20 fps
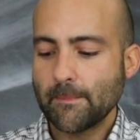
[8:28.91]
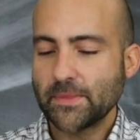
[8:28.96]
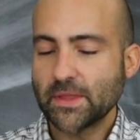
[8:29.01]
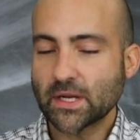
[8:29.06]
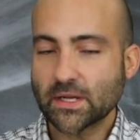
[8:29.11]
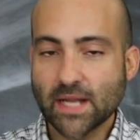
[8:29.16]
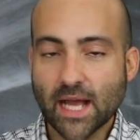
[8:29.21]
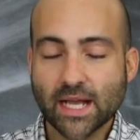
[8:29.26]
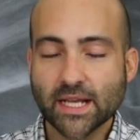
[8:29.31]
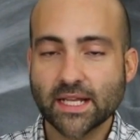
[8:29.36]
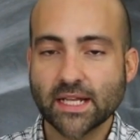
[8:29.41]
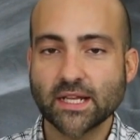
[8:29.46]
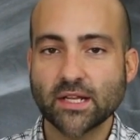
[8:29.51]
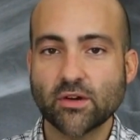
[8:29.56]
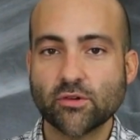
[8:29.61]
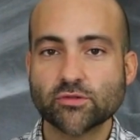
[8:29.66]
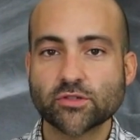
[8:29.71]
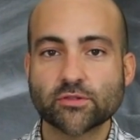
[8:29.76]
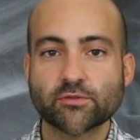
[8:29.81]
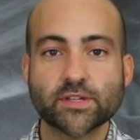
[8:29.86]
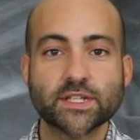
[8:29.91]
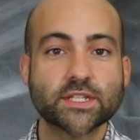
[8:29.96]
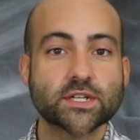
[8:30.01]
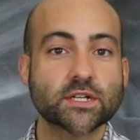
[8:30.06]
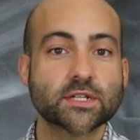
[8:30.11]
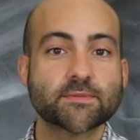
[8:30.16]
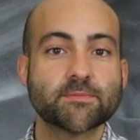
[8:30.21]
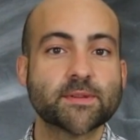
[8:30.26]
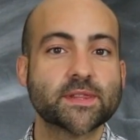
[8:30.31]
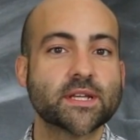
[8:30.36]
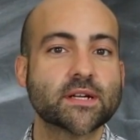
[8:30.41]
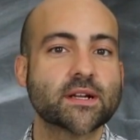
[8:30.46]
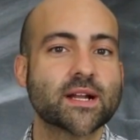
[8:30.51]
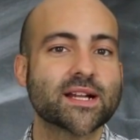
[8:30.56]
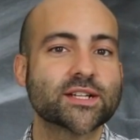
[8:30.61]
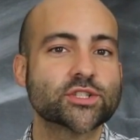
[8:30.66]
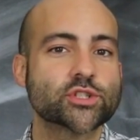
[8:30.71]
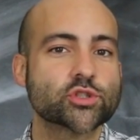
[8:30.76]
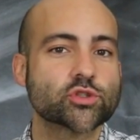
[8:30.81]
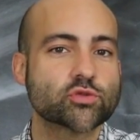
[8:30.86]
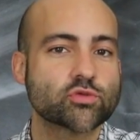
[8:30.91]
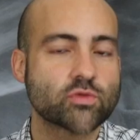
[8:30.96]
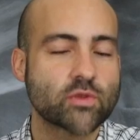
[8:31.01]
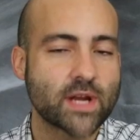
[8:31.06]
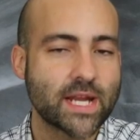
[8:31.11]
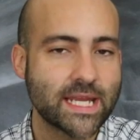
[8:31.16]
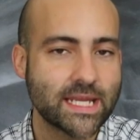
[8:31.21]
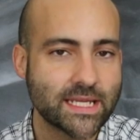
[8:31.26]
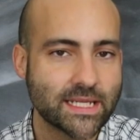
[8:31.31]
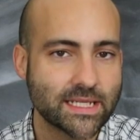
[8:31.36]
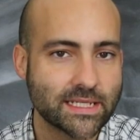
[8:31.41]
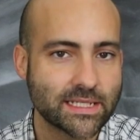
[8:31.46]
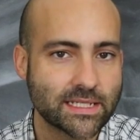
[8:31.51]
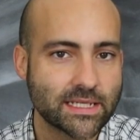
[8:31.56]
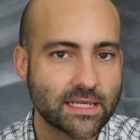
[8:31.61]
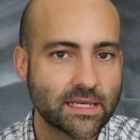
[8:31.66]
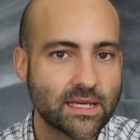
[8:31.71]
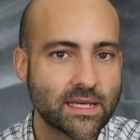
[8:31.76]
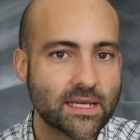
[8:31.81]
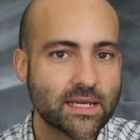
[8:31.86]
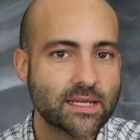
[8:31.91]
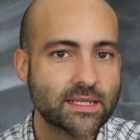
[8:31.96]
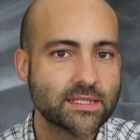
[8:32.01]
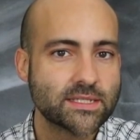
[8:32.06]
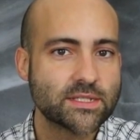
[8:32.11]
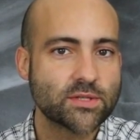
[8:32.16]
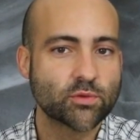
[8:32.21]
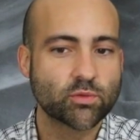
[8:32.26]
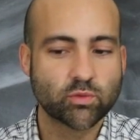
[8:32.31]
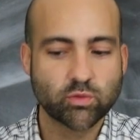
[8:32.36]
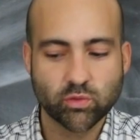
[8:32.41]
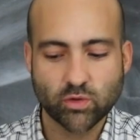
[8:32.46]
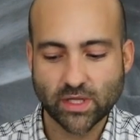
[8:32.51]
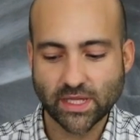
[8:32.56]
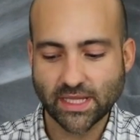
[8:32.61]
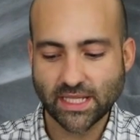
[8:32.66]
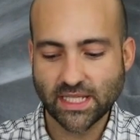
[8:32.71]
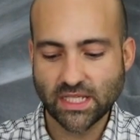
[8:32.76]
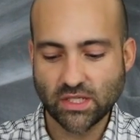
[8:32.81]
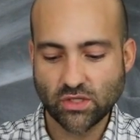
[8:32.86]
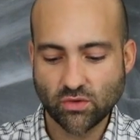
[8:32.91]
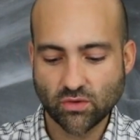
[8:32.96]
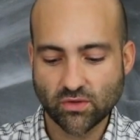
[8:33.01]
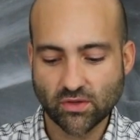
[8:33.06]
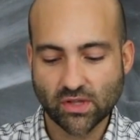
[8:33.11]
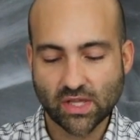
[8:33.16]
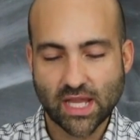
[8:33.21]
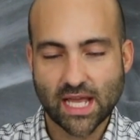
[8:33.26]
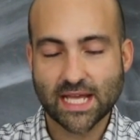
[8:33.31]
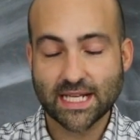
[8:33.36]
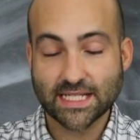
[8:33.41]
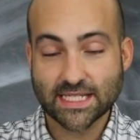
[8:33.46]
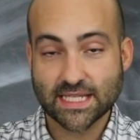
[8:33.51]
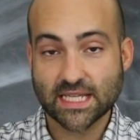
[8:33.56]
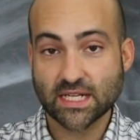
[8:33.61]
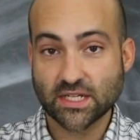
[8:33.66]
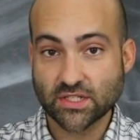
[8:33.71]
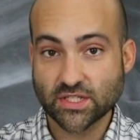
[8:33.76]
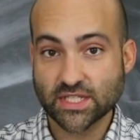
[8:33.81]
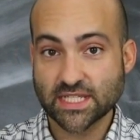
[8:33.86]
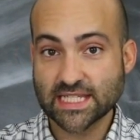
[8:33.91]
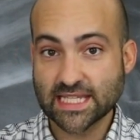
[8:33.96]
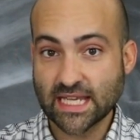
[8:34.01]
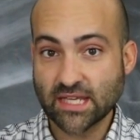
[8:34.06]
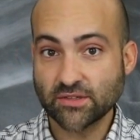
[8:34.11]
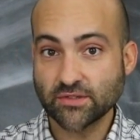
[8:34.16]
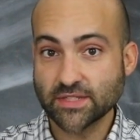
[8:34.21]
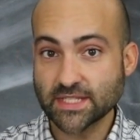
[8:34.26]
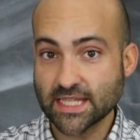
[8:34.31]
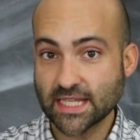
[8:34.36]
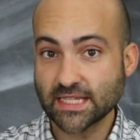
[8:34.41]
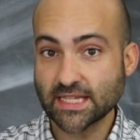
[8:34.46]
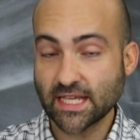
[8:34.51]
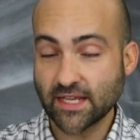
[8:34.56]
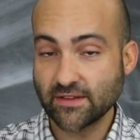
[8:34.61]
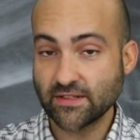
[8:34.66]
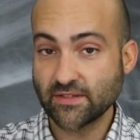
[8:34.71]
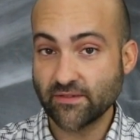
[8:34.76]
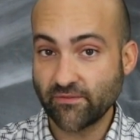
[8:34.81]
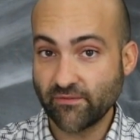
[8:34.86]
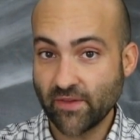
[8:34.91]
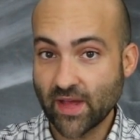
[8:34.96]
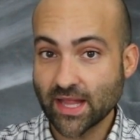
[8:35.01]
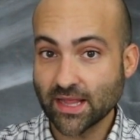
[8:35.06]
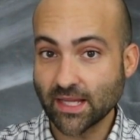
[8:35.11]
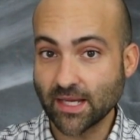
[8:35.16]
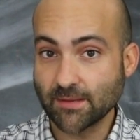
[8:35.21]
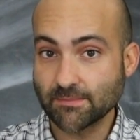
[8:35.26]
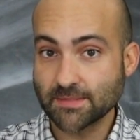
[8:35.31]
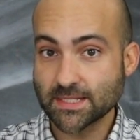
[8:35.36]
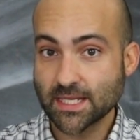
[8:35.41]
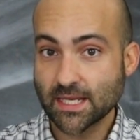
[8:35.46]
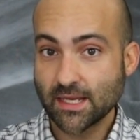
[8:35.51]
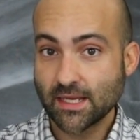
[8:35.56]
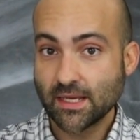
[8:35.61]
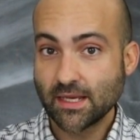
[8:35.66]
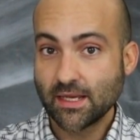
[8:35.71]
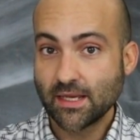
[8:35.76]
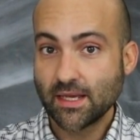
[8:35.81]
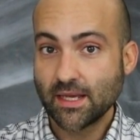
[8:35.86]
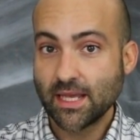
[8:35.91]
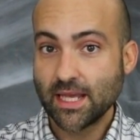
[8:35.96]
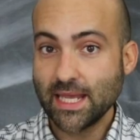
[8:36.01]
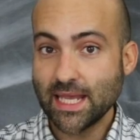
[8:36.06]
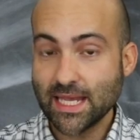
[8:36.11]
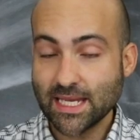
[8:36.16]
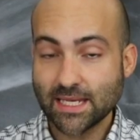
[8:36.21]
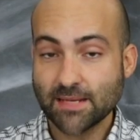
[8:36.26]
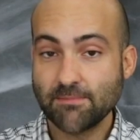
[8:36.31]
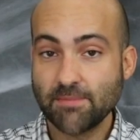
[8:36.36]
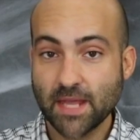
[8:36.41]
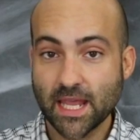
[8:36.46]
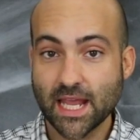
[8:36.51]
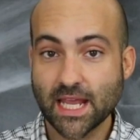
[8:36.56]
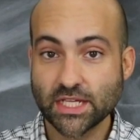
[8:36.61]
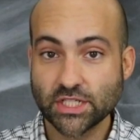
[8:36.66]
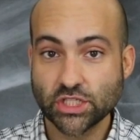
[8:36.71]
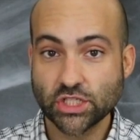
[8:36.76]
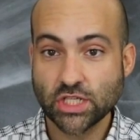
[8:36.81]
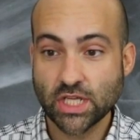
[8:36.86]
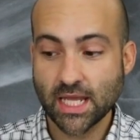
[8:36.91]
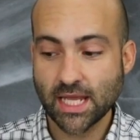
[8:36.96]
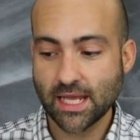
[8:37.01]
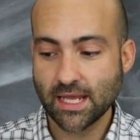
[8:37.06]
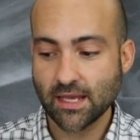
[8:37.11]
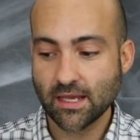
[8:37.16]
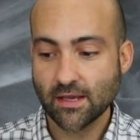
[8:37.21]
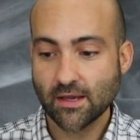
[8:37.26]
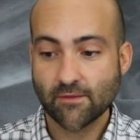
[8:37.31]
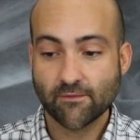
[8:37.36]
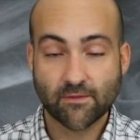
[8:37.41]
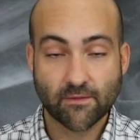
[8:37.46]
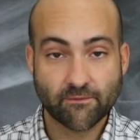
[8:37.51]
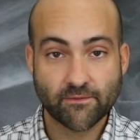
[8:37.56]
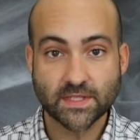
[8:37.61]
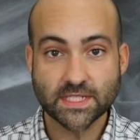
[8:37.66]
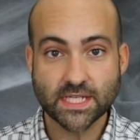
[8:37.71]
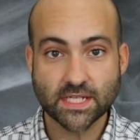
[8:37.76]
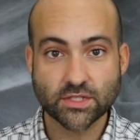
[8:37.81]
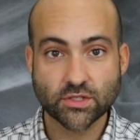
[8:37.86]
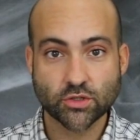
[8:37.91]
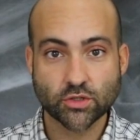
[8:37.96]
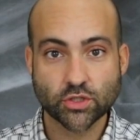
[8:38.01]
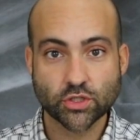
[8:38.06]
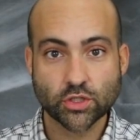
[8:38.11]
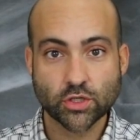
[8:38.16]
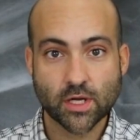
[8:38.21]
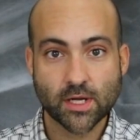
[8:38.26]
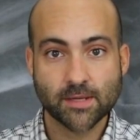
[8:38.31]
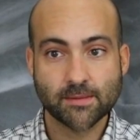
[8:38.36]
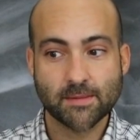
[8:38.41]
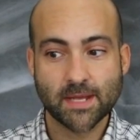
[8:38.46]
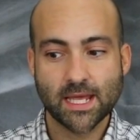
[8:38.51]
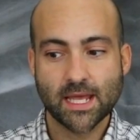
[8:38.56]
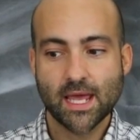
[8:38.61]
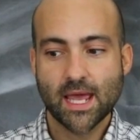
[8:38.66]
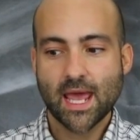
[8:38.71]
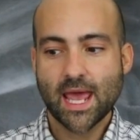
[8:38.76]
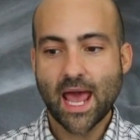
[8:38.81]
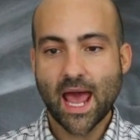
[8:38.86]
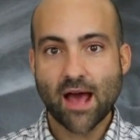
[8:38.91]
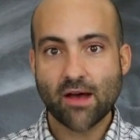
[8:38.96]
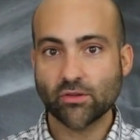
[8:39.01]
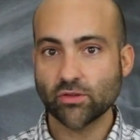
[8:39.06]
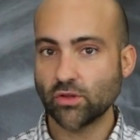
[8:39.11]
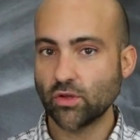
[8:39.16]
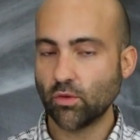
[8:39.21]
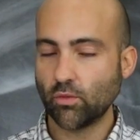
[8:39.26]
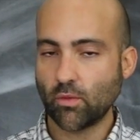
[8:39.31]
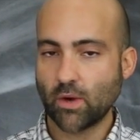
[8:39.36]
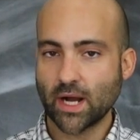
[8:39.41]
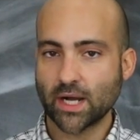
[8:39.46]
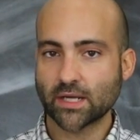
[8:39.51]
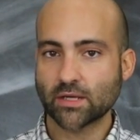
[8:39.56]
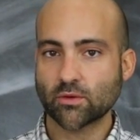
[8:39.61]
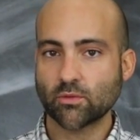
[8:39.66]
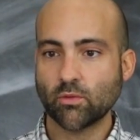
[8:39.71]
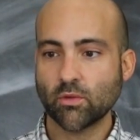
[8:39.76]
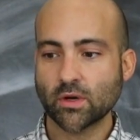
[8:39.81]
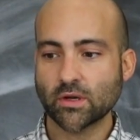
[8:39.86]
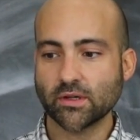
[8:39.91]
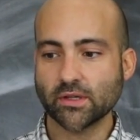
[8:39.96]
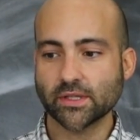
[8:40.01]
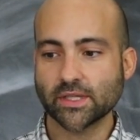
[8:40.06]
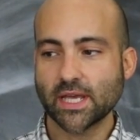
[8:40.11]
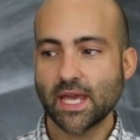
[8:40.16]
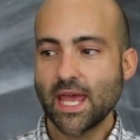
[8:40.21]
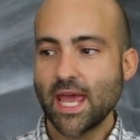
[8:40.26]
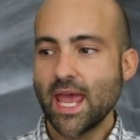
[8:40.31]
They're not going to go into research, but they're not trained to really utilize their skills that they developed in a PhD for physics or astronomy out in the wider world.